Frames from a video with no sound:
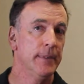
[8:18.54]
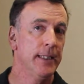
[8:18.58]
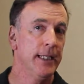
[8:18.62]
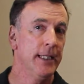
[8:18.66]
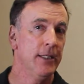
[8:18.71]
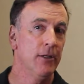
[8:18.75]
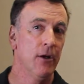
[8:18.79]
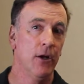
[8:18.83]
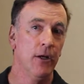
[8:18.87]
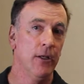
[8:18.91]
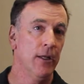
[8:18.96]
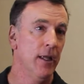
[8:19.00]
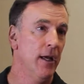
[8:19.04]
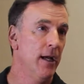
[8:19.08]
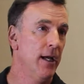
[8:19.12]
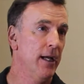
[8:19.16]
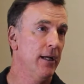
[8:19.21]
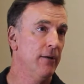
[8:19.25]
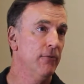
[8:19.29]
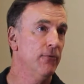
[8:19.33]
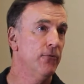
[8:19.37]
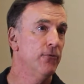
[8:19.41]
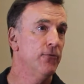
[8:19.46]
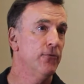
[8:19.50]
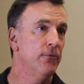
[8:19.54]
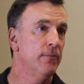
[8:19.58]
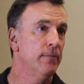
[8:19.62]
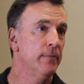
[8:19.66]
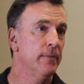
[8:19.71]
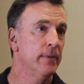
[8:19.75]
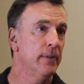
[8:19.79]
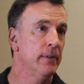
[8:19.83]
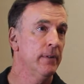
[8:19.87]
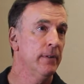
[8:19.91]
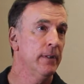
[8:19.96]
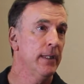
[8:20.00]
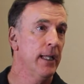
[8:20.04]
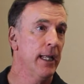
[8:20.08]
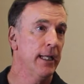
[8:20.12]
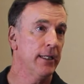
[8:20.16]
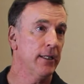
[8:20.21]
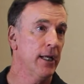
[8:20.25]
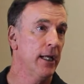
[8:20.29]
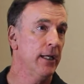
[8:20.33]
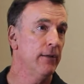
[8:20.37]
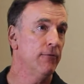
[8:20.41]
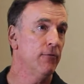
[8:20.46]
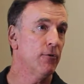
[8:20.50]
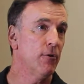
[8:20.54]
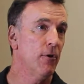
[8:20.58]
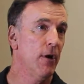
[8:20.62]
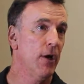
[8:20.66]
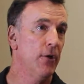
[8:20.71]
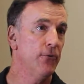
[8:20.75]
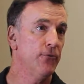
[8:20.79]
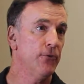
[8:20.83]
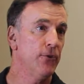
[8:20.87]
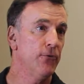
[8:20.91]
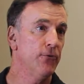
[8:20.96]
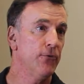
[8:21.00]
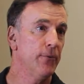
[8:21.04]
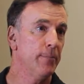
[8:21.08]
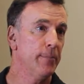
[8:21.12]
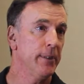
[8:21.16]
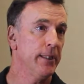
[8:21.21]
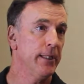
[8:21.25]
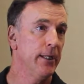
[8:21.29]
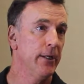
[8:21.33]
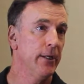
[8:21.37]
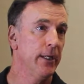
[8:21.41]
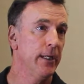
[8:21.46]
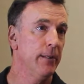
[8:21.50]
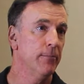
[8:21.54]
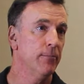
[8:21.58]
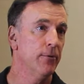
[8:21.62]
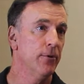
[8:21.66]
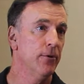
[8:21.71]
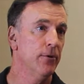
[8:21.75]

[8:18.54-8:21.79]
in our lives, that kind of cross-disciplinary